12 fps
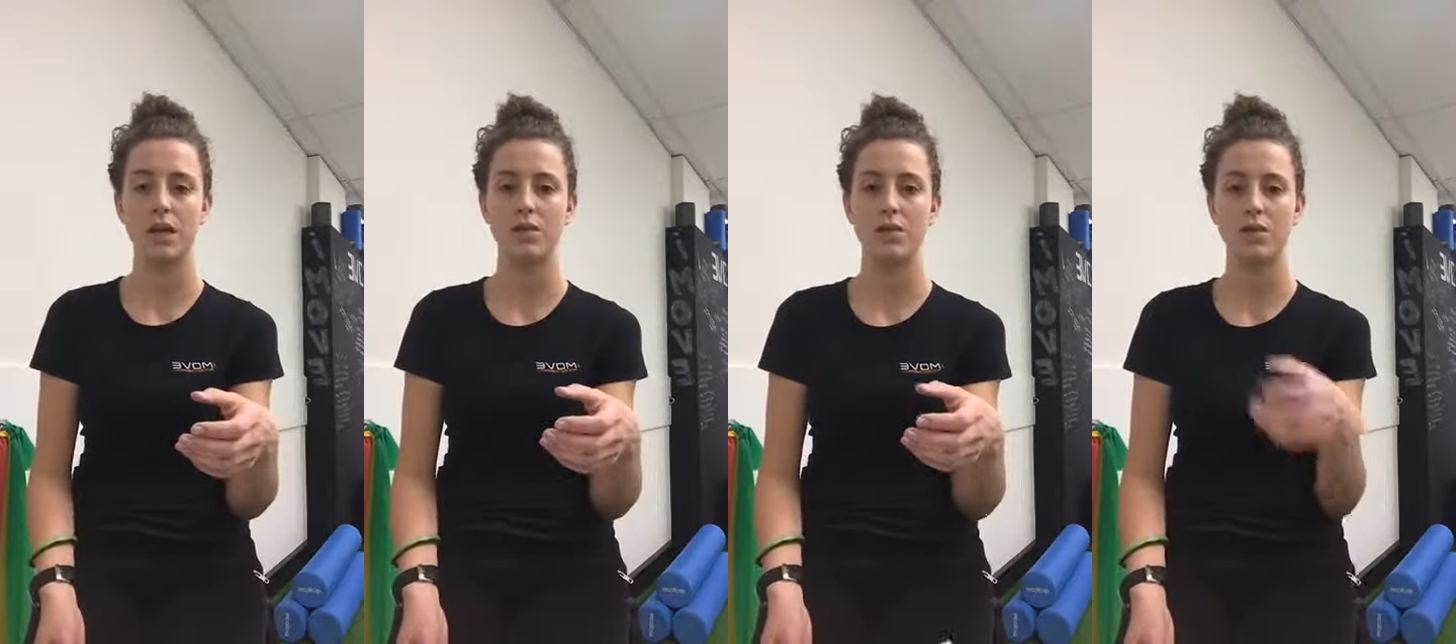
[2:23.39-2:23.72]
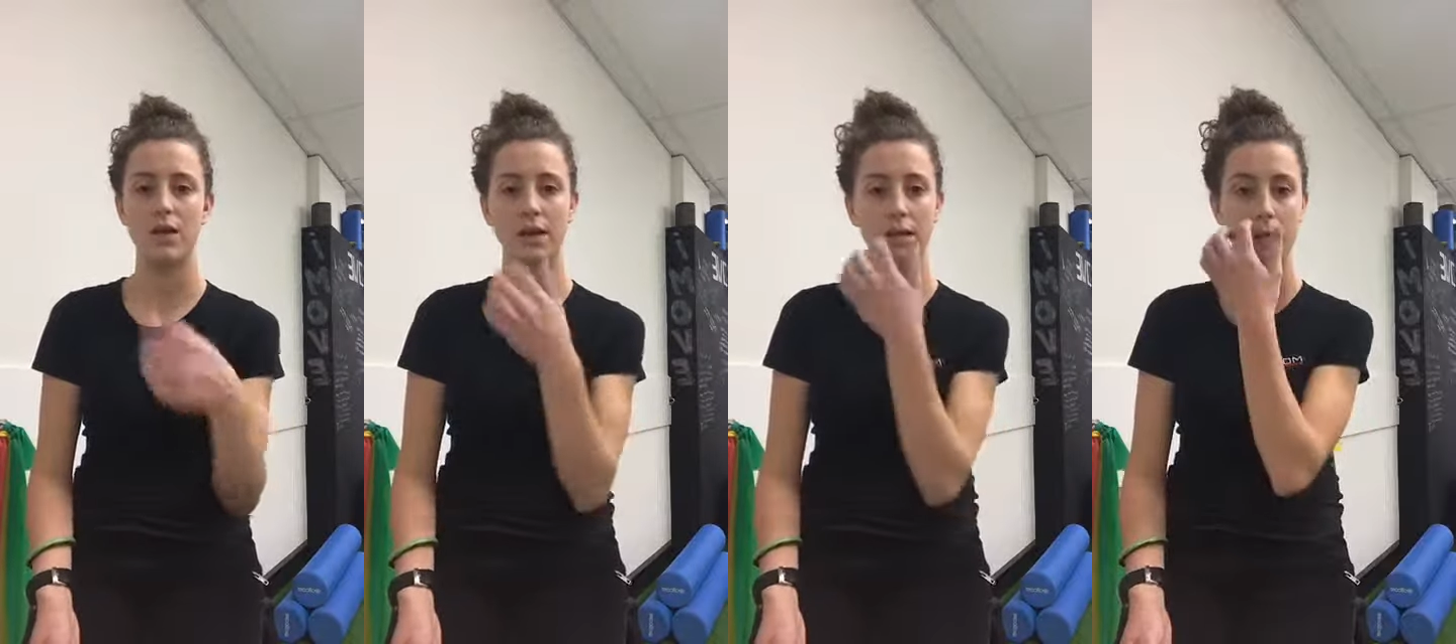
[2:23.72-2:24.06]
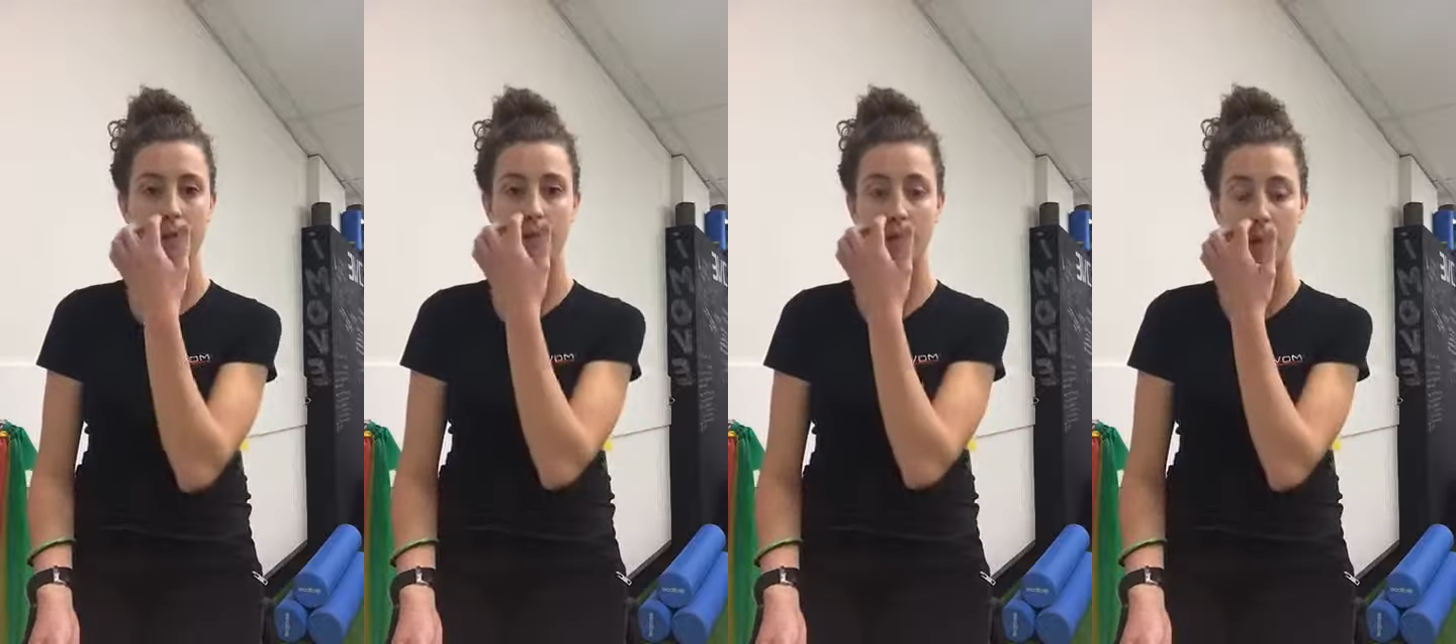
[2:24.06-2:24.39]
and the fact that
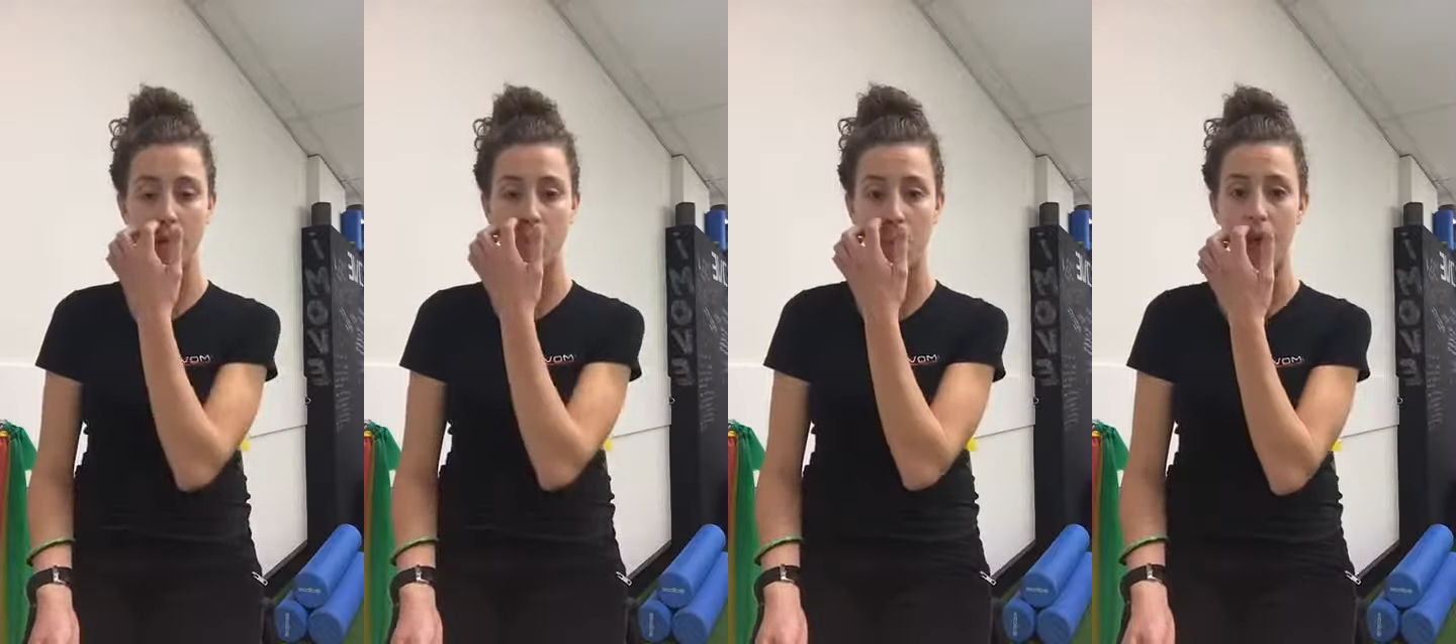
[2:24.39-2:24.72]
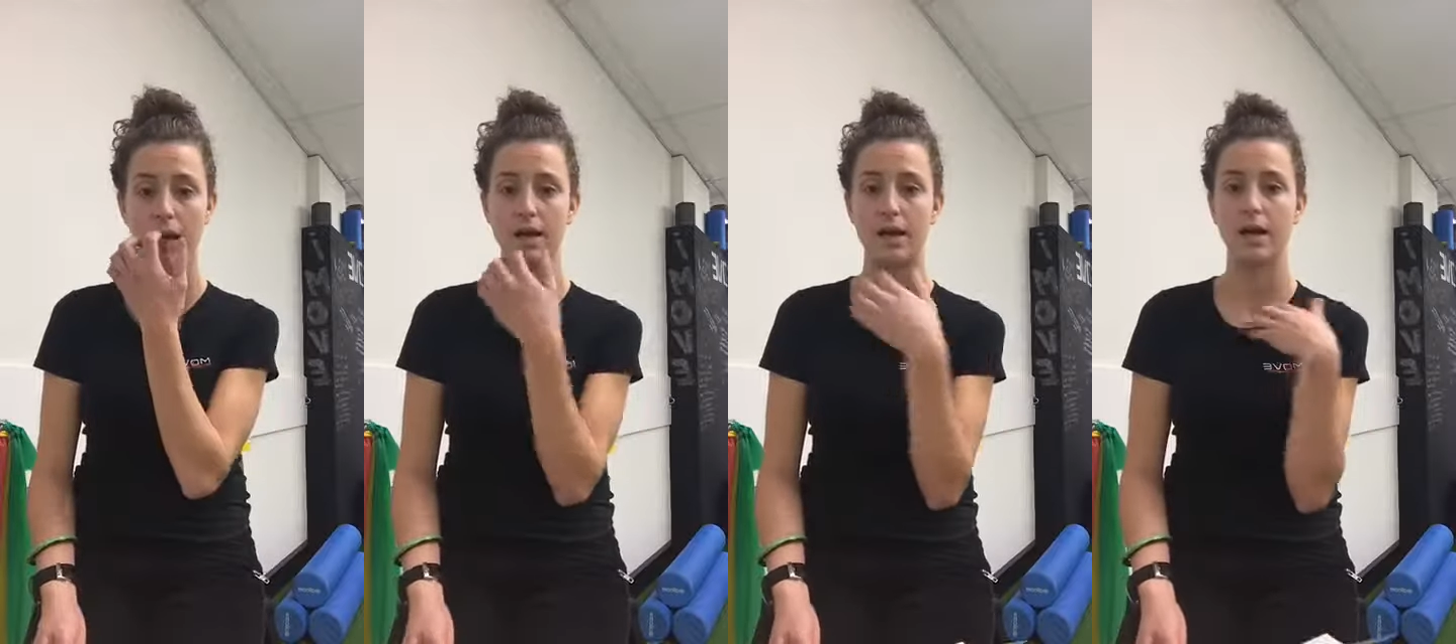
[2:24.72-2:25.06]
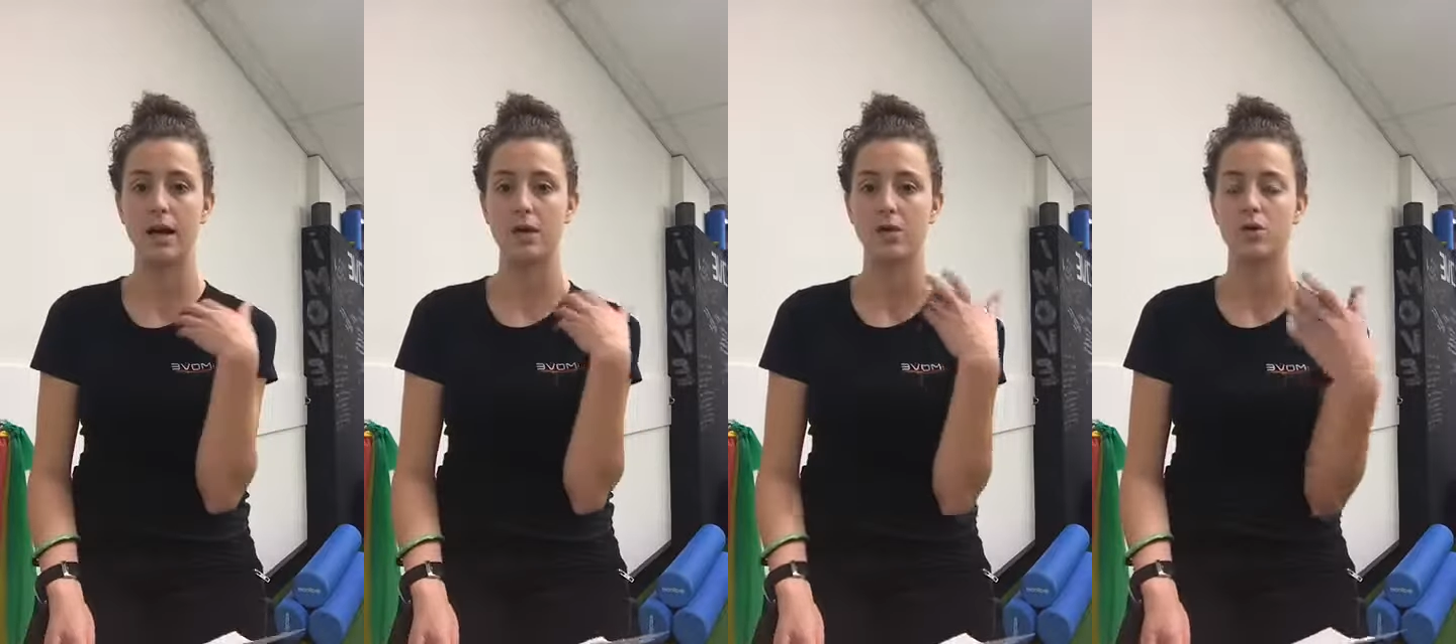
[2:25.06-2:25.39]
it can be quite
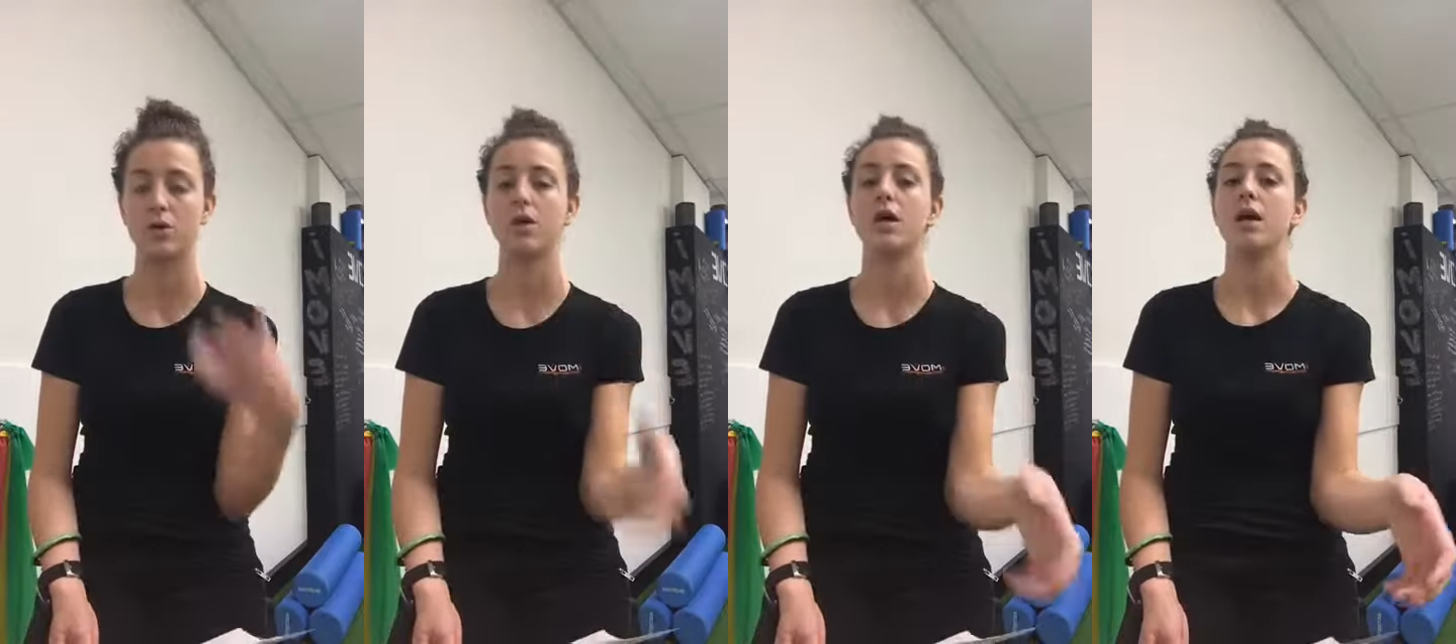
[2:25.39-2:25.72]
uh, good